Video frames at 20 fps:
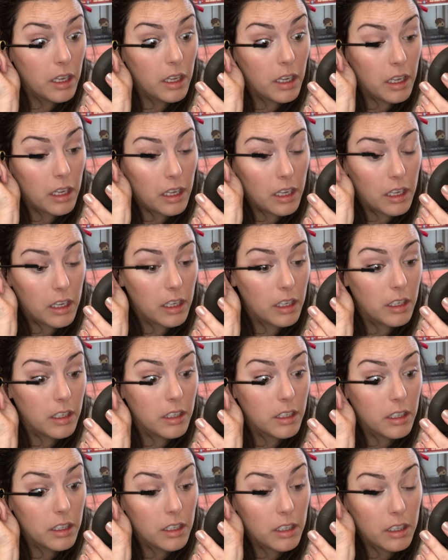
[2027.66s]

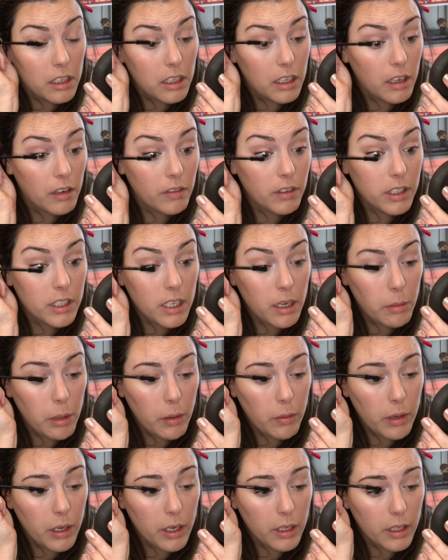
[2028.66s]
and every time I
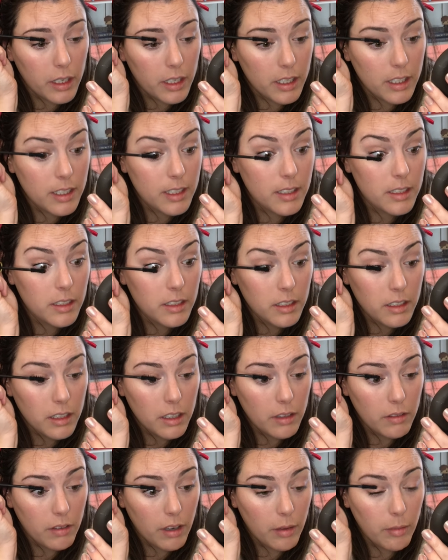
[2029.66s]
wear this,
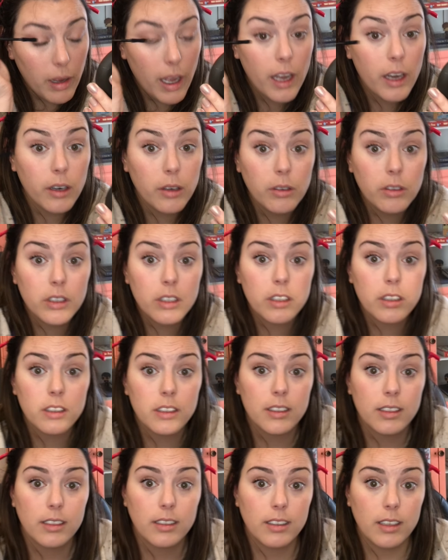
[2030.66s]
if I'm out,
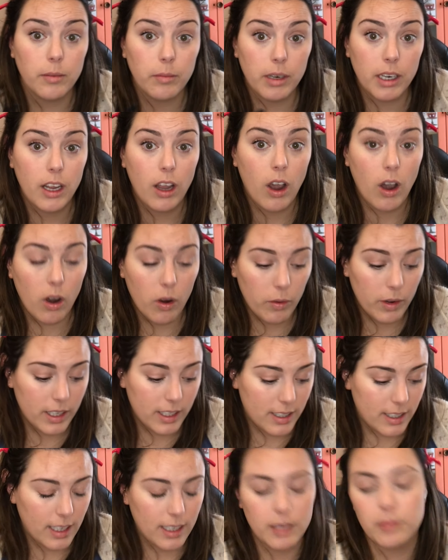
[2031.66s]
somebody always
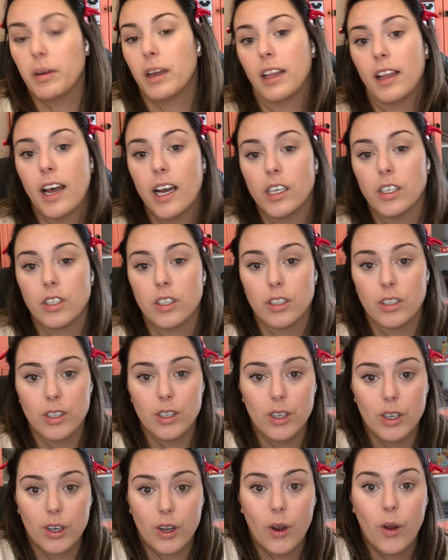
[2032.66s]
says my lashes
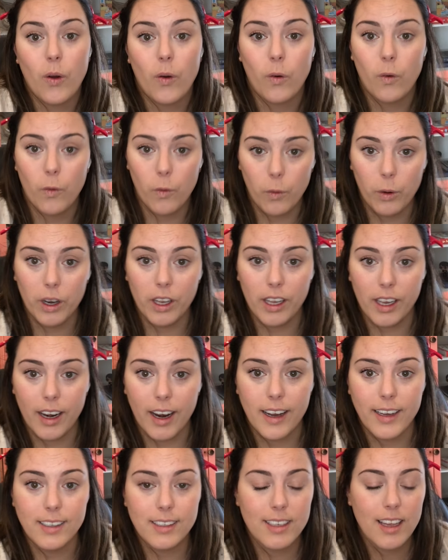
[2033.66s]
look really
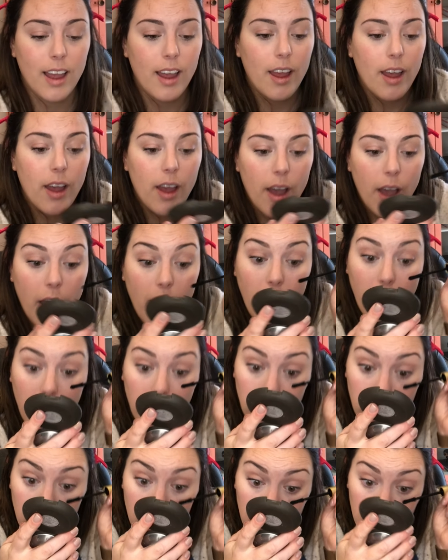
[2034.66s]
nice.
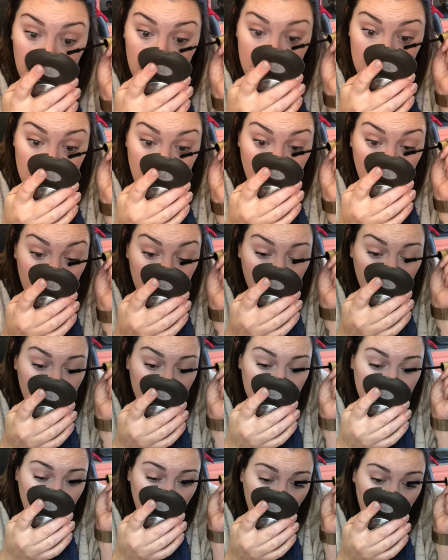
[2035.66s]
Which I find
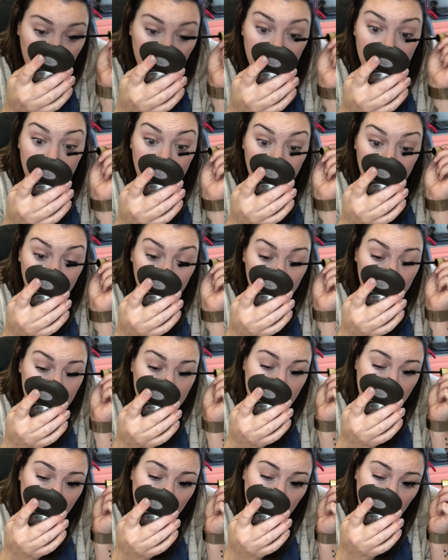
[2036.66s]
is kind of
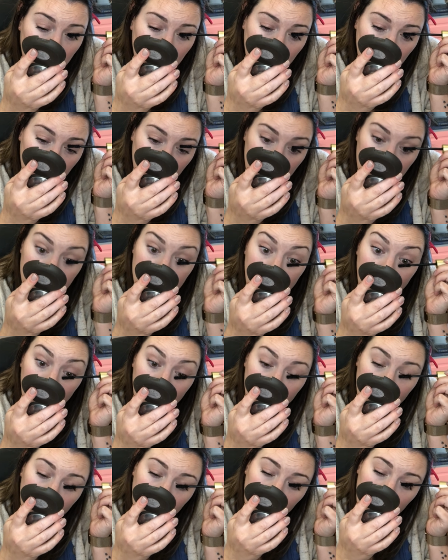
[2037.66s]
crazy, because
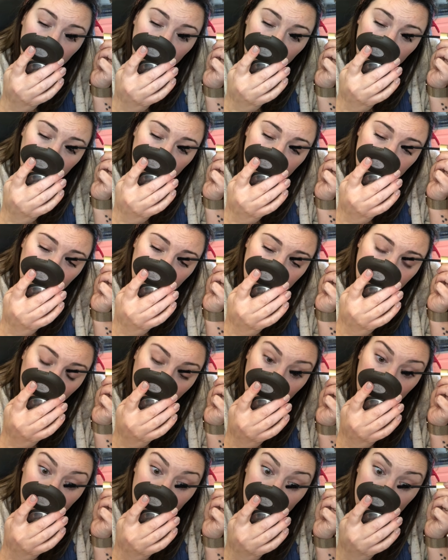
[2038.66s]
I've known about this
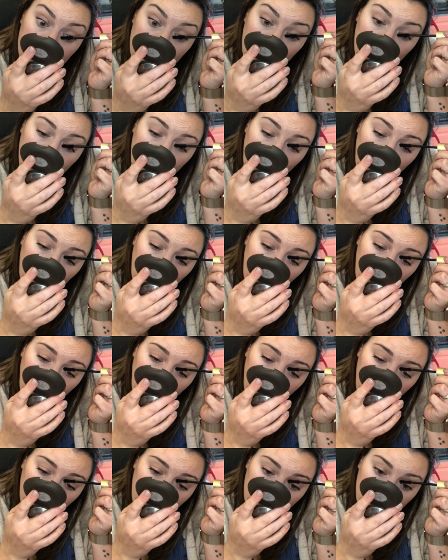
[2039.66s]
mascara for so long.
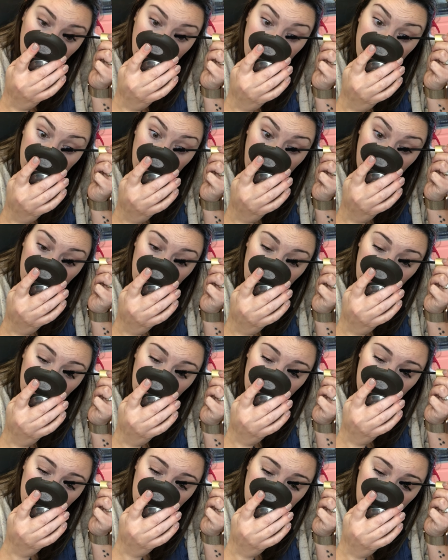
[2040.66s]
I have tried finding
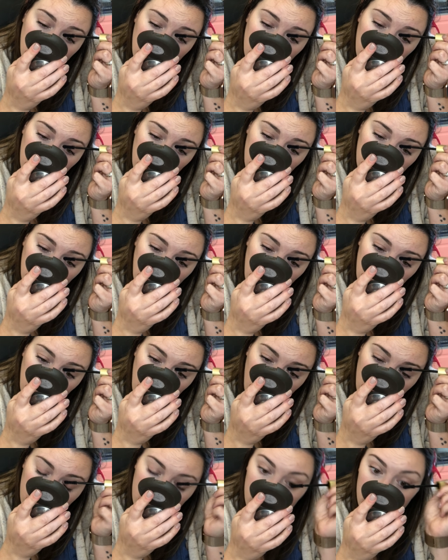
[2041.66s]
reviews on it before I
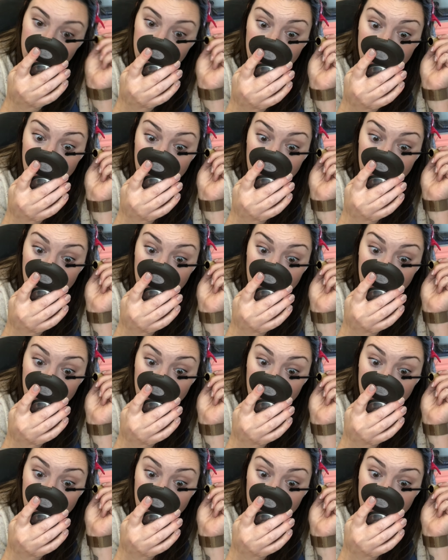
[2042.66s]
bought it,